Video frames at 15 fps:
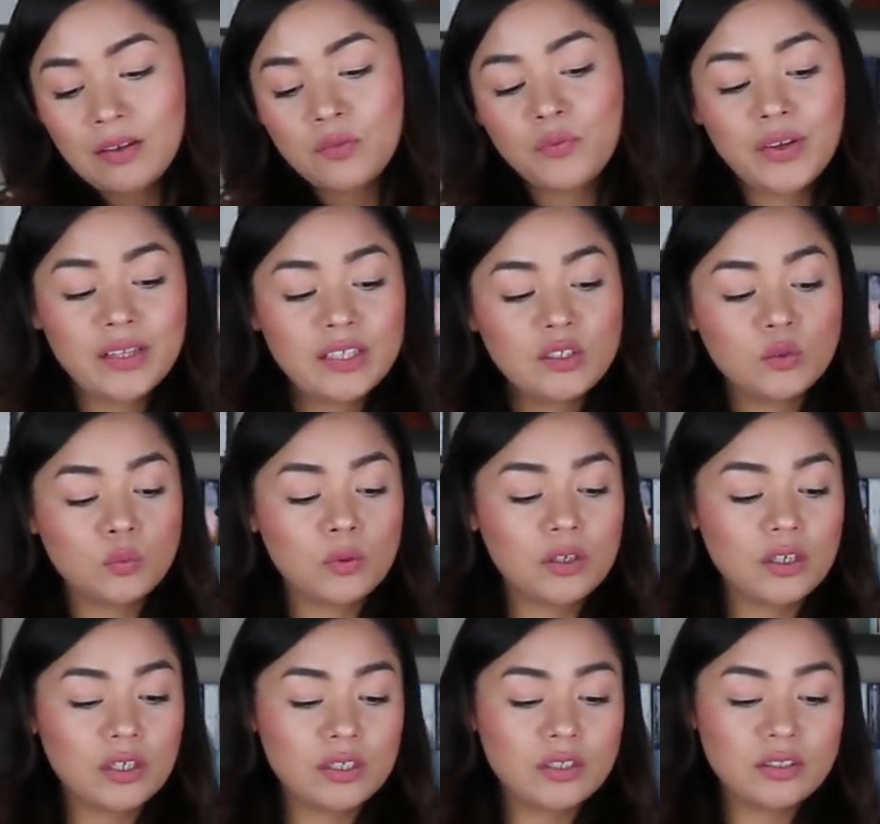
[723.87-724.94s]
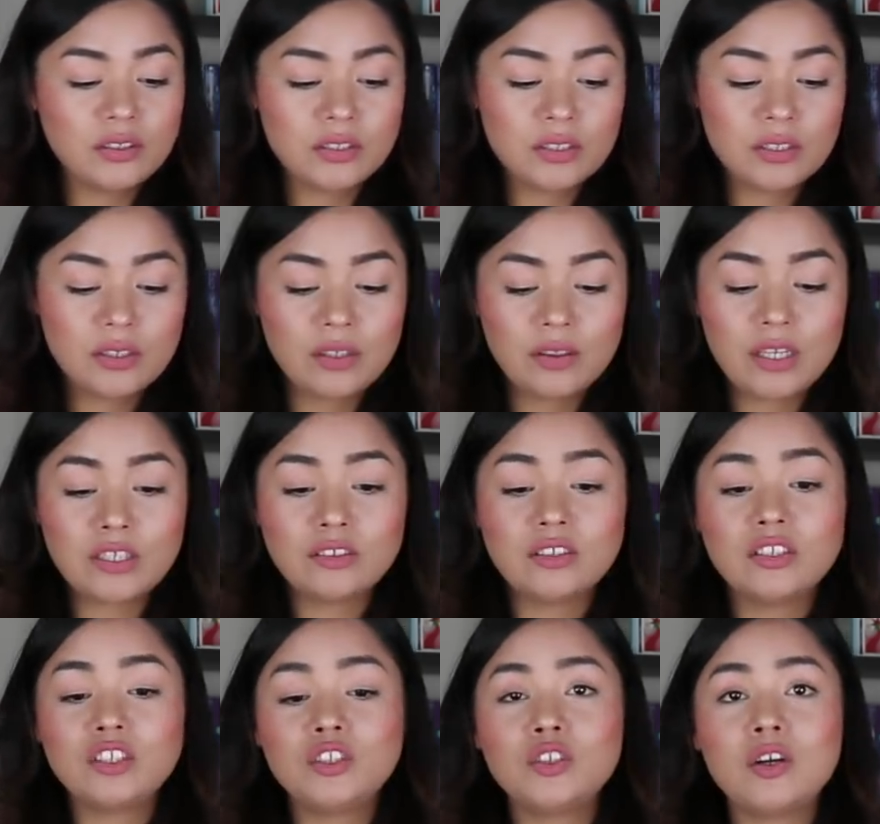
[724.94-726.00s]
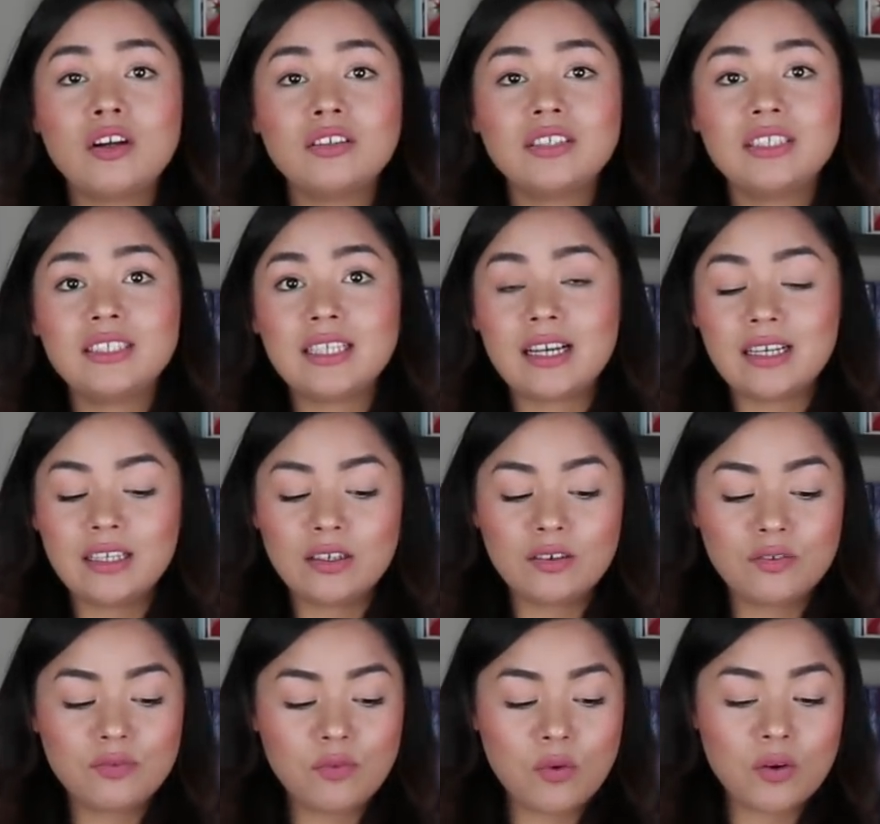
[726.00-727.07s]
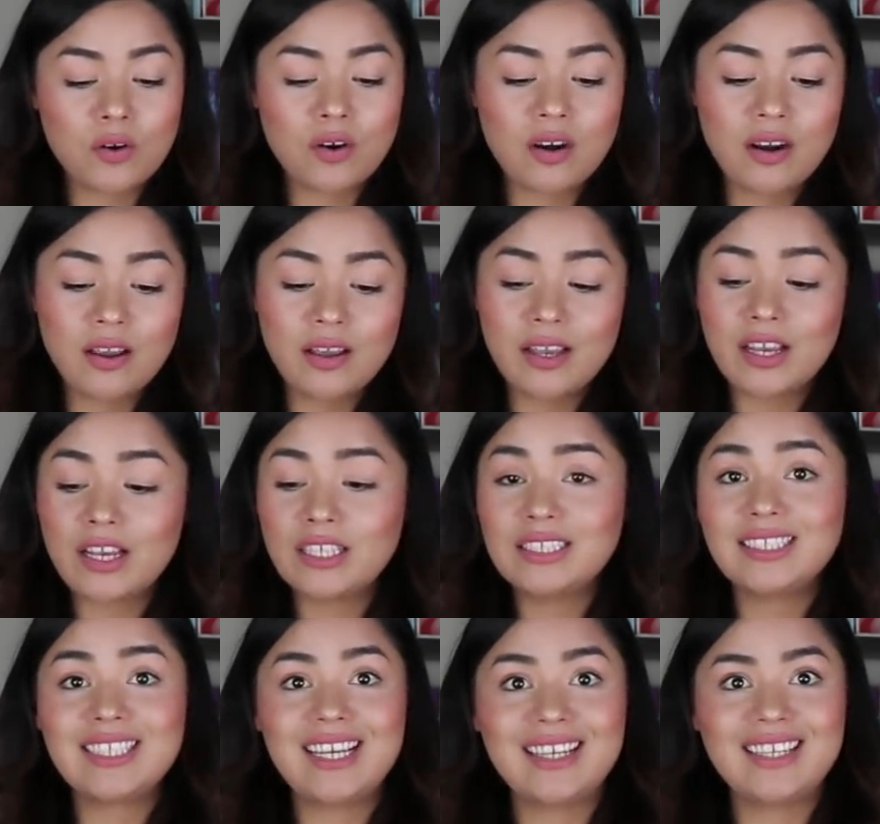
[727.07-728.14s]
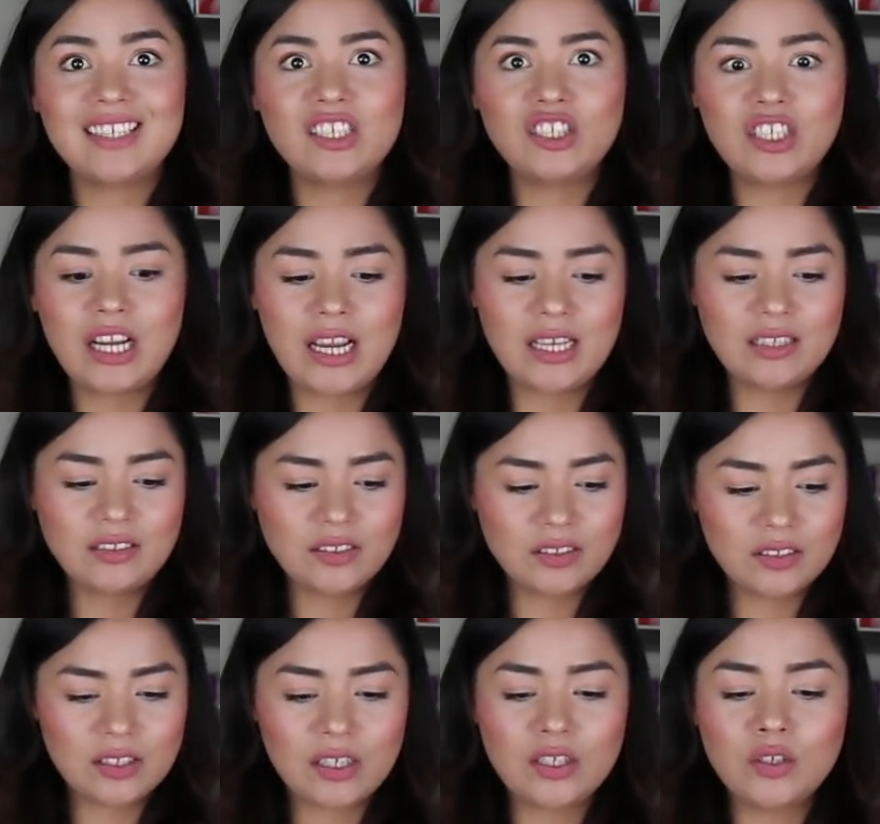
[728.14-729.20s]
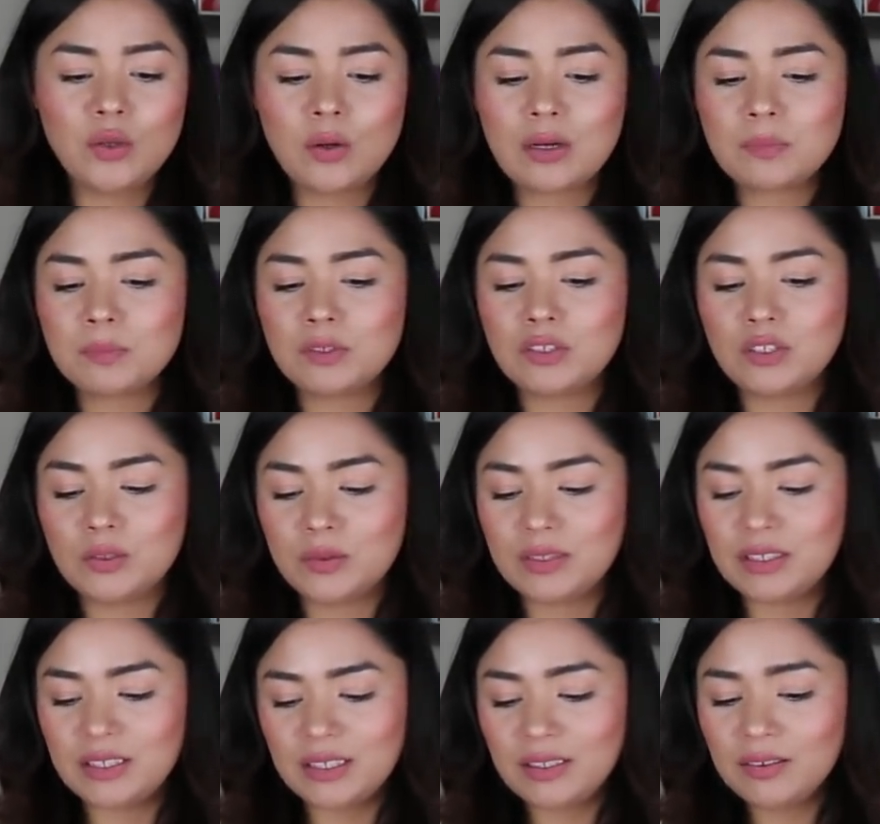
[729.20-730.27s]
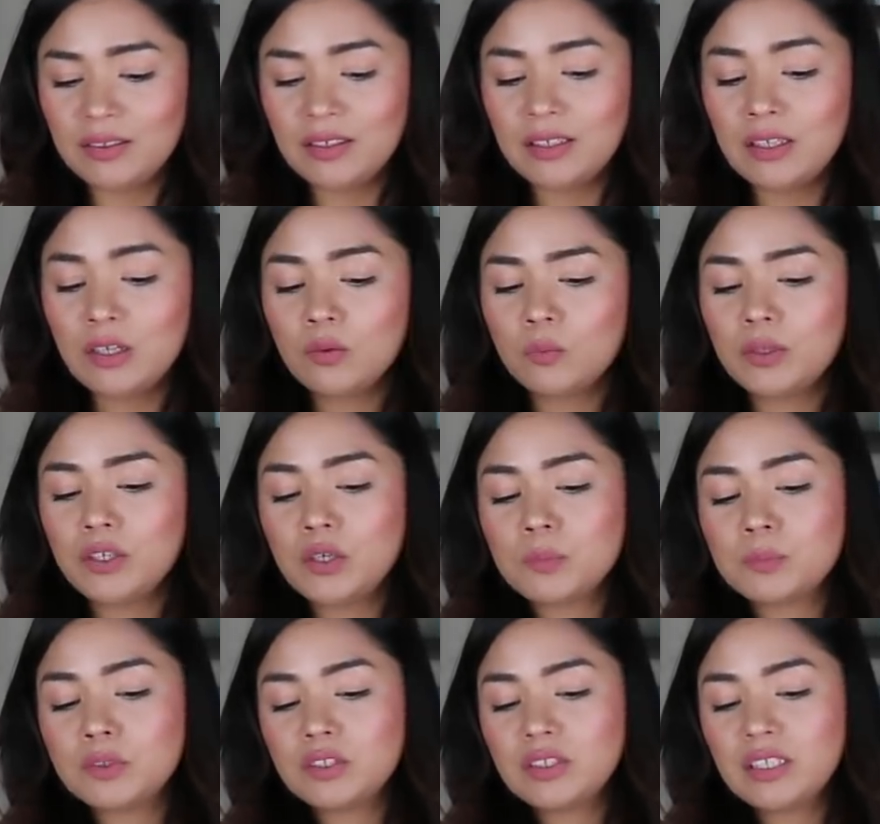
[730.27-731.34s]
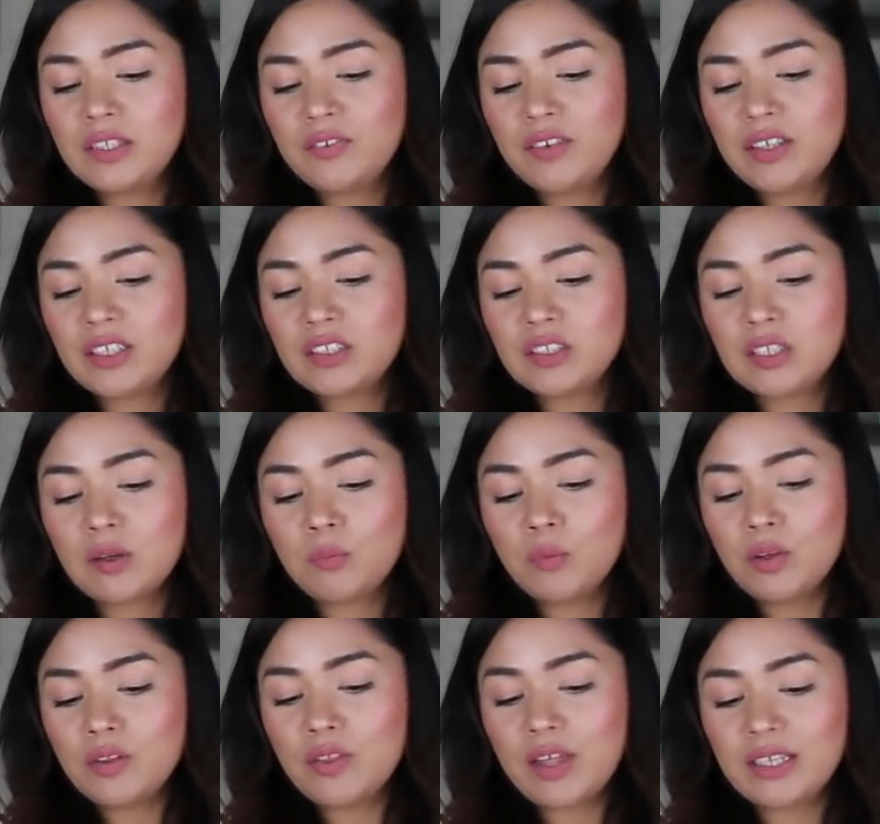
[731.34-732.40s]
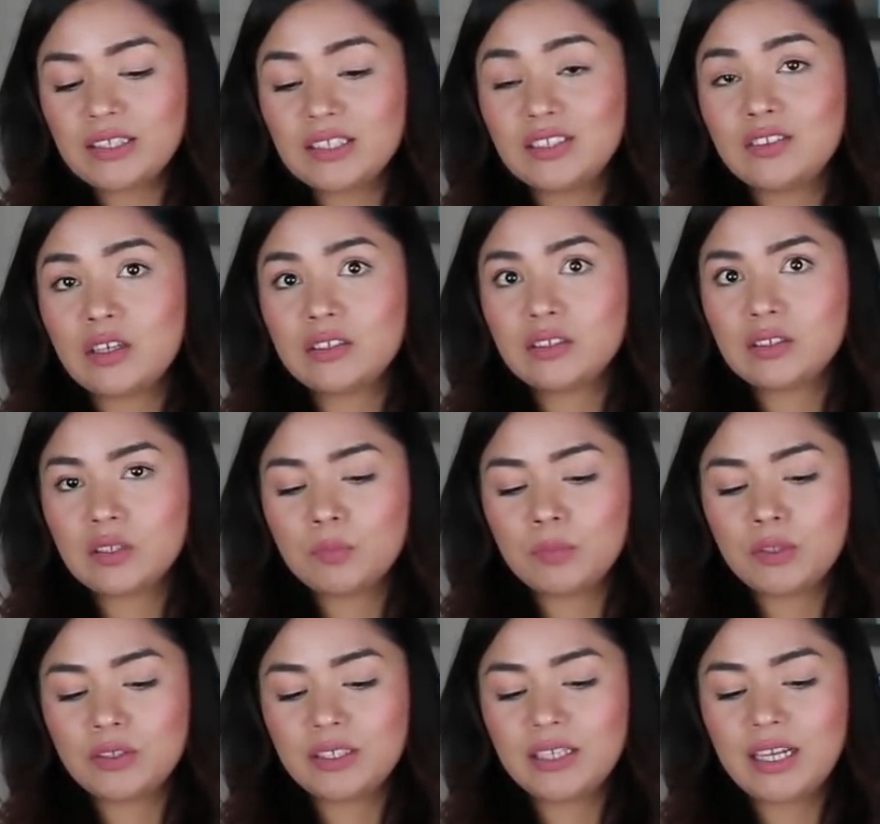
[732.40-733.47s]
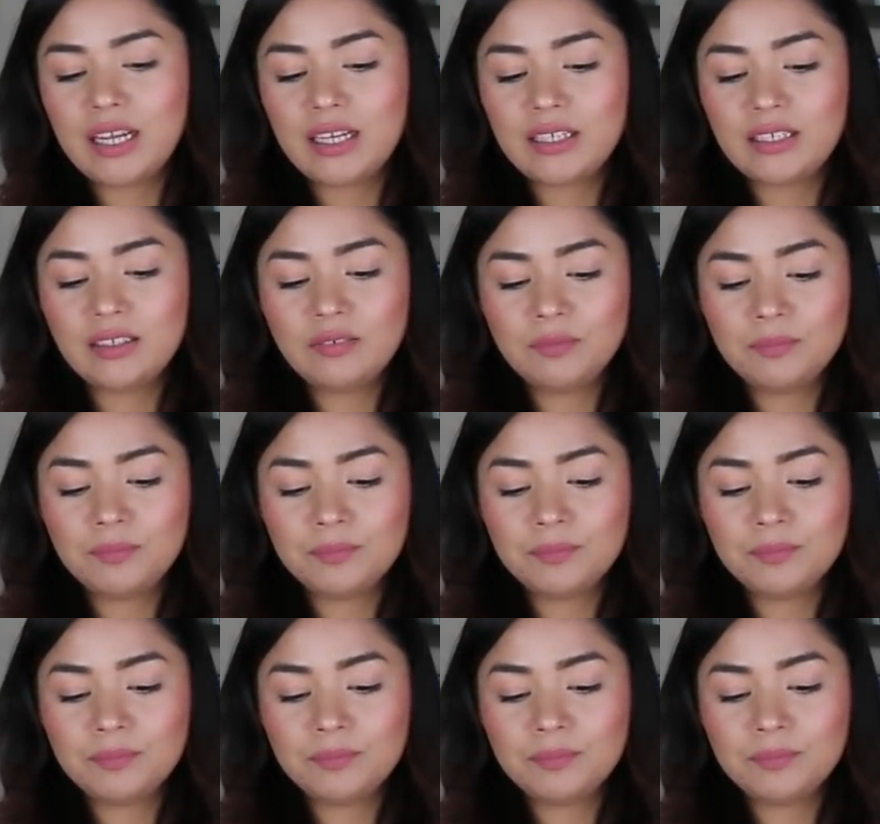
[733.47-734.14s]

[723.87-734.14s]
Feelings were hurt. There's a strong desire for a second chance, a new opportunity. What you're perceiving is someone that is not communicating